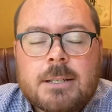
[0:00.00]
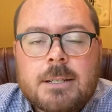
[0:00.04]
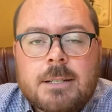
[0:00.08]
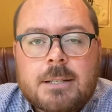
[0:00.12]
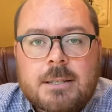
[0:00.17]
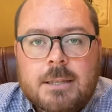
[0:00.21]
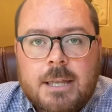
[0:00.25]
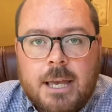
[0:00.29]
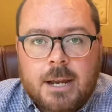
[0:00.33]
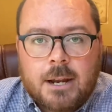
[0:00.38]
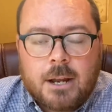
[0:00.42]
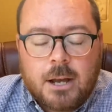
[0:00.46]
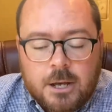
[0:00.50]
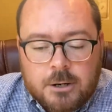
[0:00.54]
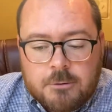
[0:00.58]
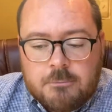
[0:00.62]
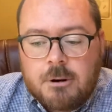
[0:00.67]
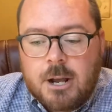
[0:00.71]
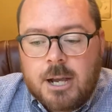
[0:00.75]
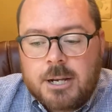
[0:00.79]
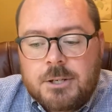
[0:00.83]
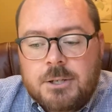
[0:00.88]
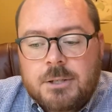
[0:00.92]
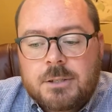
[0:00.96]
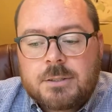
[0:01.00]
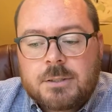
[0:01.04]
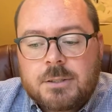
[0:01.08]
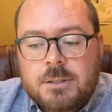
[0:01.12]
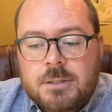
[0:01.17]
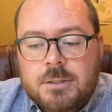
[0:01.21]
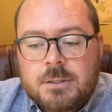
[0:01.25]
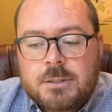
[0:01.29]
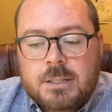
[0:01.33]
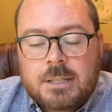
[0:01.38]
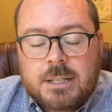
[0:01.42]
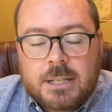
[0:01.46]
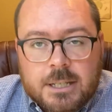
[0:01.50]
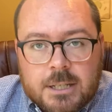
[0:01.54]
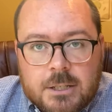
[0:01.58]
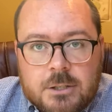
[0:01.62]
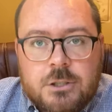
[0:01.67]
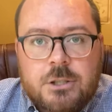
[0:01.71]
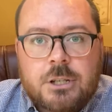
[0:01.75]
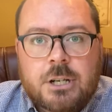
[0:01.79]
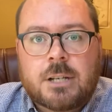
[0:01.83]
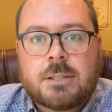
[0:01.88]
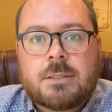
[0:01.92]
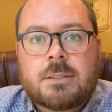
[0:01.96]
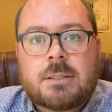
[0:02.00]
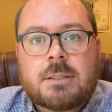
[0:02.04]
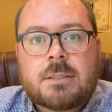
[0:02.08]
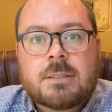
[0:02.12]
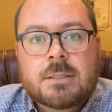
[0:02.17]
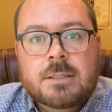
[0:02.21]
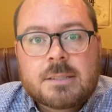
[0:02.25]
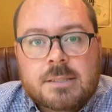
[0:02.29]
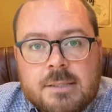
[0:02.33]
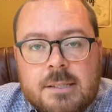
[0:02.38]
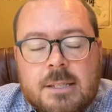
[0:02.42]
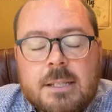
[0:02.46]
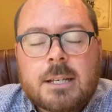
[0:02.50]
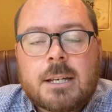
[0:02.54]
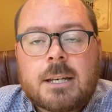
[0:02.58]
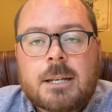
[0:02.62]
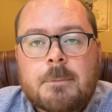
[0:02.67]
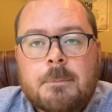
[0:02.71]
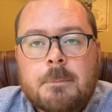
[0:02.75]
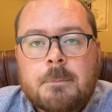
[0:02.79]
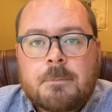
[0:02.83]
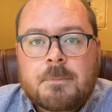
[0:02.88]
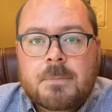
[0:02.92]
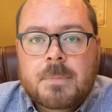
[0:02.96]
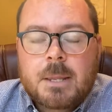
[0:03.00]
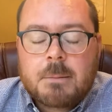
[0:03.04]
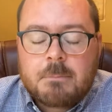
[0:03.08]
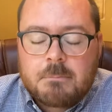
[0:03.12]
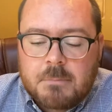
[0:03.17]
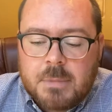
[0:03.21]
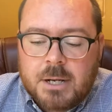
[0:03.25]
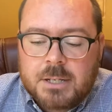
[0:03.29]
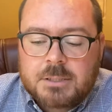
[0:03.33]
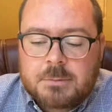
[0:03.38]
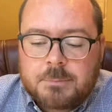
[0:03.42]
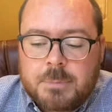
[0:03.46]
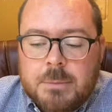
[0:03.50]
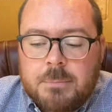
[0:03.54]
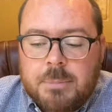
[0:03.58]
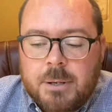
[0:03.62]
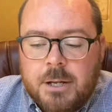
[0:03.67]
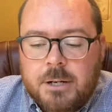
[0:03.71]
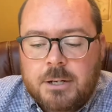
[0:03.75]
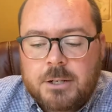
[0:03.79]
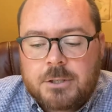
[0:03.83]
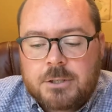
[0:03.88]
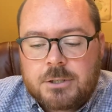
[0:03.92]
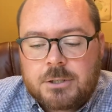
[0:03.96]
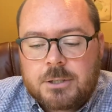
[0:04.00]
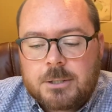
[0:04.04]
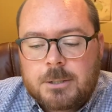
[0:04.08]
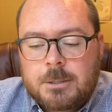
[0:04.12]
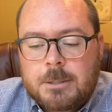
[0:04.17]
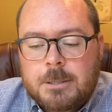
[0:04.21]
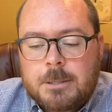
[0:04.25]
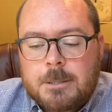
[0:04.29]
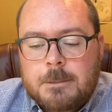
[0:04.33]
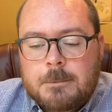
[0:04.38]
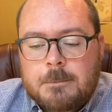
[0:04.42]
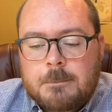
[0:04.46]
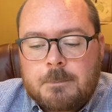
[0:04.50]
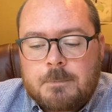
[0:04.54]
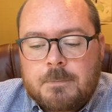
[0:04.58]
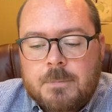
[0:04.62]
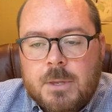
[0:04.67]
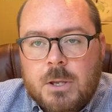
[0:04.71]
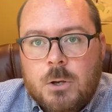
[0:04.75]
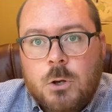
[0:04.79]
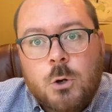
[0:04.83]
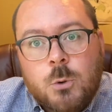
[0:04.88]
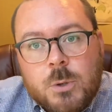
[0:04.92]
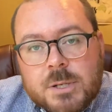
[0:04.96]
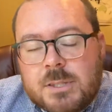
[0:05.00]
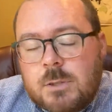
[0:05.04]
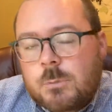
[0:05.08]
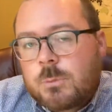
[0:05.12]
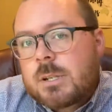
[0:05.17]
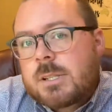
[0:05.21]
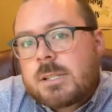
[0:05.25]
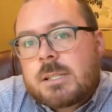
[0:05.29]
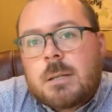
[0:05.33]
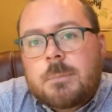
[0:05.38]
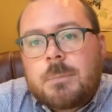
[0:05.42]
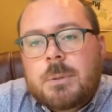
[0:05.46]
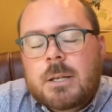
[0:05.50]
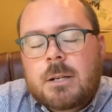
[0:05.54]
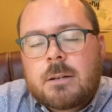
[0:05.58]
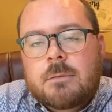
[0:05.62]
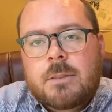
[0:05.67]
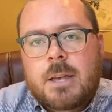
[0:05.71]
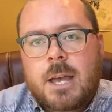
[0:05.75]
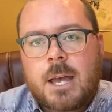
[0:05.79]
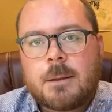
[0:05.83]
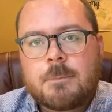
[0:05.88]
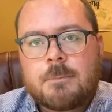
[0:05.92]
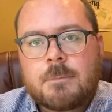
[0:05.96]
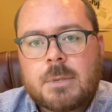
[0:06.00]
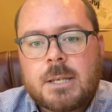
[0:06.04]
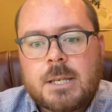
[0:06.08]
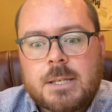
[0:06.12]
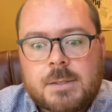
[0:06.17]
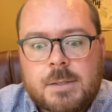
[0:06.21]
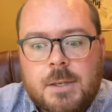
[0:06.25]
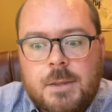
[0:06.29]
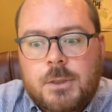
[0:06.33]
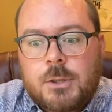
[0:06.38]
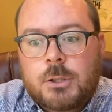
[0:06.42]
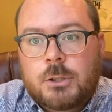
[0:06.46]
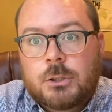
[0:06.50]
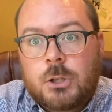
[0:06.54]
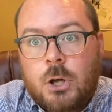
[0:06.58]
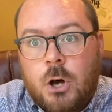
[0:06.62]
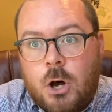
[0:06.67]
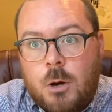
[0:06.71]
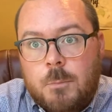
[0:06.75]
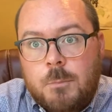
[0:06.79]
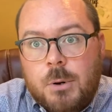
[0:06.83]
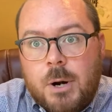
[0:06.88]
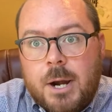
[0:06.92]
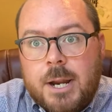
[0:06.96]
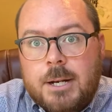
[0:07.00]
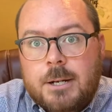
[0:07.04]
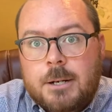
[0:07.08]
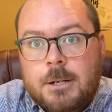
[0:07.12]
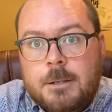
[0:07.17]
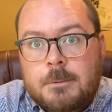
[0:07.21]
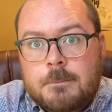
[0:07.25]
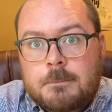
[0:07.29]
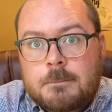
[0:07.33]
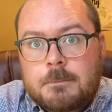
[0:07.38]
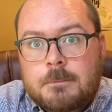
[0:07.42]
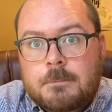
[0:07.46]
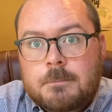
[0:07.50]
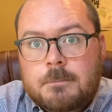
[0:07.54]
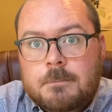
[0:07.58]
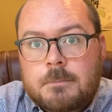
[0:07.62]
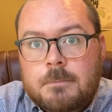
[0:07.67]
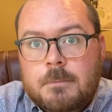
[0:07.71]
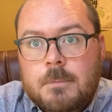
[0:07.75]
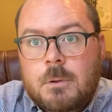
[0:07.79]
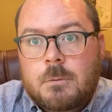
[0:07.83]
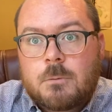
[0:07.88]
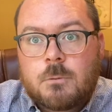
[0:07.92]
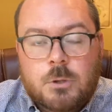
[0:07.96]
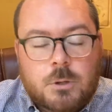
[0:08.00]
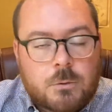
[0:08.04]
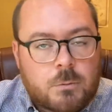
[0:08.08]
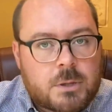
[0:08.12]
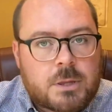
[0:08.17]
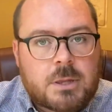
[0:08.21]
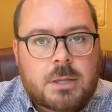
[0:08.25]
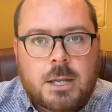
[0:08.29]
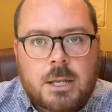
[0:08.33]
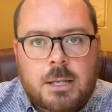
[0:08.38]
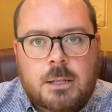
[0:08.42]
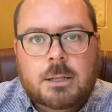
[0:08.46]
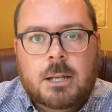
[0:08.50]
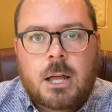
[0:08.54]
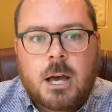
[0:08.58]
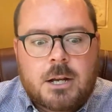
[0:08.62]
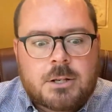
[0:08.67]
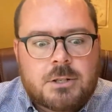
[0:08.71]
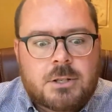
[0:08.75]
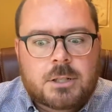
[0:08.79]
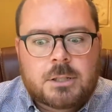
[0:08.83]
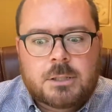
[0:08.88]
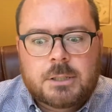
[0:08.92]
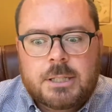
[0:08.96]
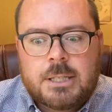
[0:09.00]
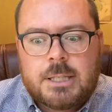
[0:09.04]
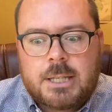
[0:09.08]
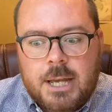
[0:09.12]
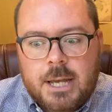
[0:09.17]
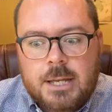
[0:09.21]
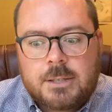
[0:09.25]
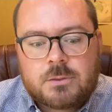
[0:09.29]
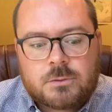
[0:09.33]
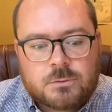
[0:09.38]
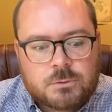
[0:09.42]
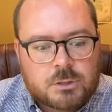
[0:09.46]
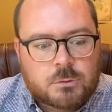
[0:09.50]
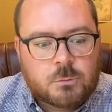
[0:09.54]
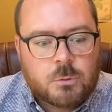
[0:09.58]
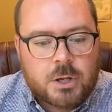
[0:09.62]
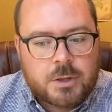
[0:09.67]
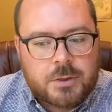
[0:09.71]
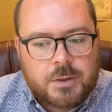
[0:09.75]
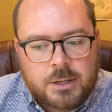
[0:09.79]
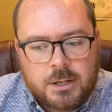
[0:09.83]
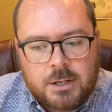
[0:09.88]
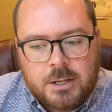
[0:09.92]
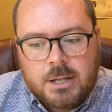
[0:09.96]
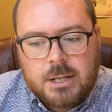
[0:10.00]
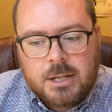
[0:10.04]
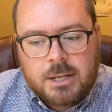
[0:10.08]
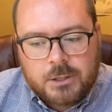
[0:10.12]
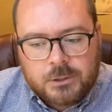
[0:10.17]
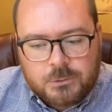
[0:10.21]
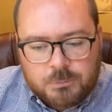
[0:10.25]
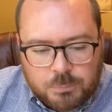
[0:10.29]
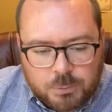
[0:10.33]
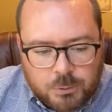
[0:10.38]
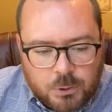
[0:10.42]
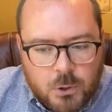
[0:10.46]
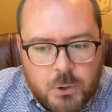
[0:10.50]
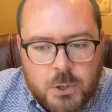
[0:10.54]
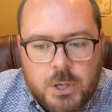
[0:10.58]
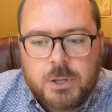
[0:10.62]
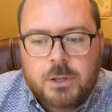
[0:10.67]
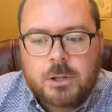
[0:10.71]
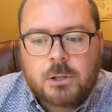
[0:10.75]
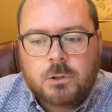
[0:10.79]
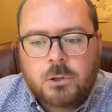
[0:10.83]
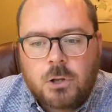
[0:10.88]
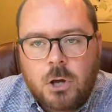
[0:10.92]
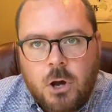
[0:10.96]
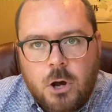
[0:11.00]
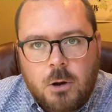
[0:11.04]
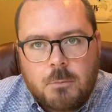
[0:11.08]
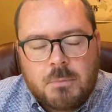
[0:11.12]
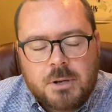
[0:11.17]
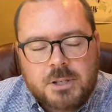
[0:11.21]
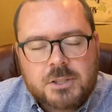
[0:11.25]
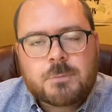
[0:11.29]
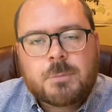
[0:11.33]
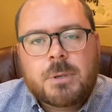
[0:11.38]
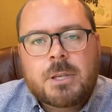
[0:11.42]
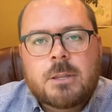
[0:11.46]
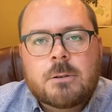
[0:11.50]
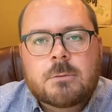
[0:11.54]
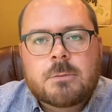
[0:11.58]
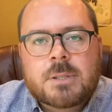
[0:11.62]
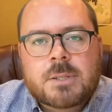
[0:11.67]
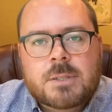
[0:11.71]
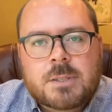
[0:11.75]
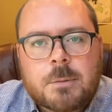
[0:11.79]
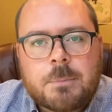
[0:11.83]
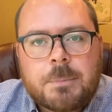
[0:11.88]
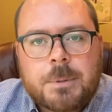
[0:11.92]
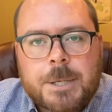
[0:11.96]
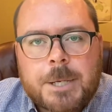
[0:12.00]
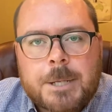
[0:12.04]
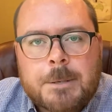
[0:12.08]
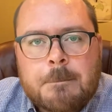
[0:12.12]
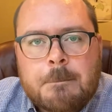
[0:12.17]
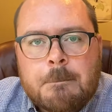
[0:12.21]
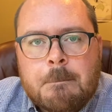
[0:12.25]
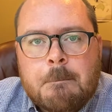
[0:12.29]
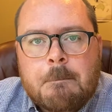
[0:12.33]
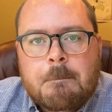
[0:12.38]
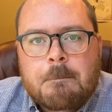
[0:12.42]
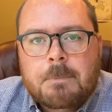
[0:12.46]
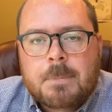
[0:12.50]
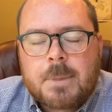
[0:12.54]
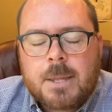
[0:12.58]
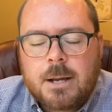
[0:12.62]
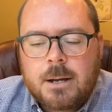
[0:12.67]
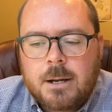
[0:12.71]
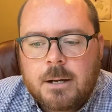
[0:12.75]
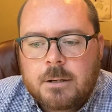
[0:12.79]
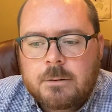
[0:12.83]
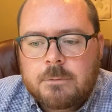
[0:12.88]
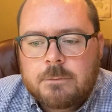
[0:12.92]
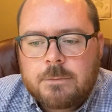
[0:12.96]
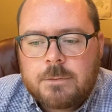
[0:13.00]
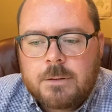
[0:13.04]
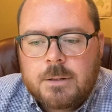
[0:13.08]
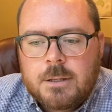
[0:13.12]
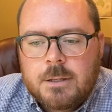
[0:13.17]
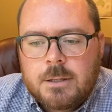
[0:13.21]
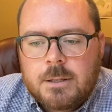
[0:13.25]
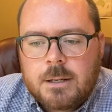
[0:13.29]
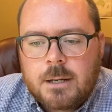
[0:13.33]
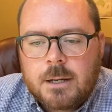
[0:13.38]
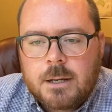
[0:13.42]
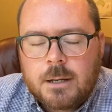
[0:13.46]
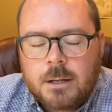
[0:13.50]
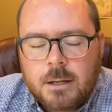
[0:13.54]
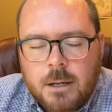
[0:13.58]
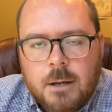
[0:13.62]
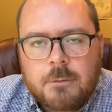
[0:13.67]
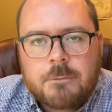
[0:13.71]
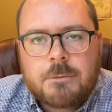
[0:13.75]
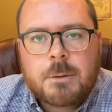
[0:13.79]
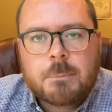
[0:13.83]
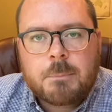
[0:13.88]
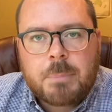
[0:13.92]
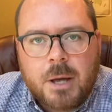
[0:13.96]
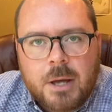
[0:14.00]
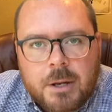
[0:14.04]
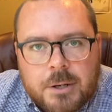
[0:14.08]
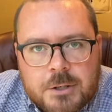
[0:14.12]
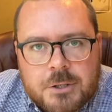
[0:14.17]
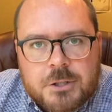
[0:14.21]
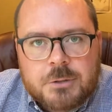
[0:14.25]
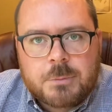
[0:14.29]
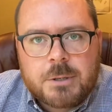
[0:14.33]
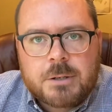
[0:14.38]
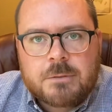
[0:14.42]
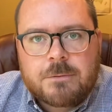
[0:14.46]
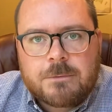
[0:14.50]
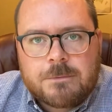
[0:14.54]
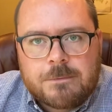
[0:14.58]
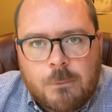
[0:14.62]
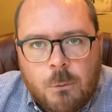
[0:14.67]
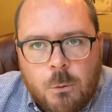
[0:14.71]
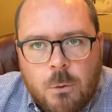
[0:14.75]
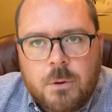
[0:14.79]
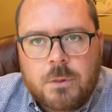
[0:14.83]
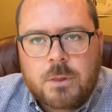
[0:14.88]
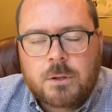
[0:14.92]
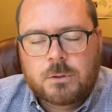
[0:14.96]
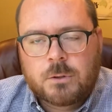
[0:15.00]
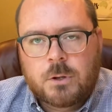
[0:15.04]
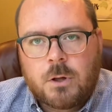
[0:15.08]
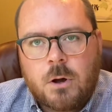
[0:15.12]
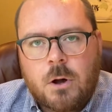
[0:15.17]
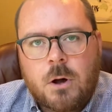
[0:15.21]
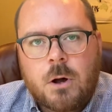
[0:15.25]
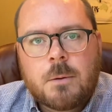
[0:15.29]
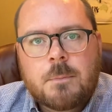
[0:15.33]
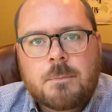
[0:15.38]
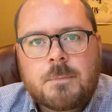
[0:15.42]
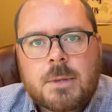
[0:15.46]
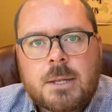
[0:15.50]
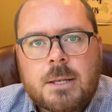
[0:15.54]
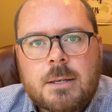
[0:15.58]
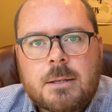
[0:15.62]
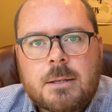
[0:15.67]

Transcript: that unrighteousness and injustice and sin must be punished. Who is the recipient of that? Is it the lawbreaker? You would think logically, yes, the one that has broken the law must be the recipient of, uh, of the punishment for the law.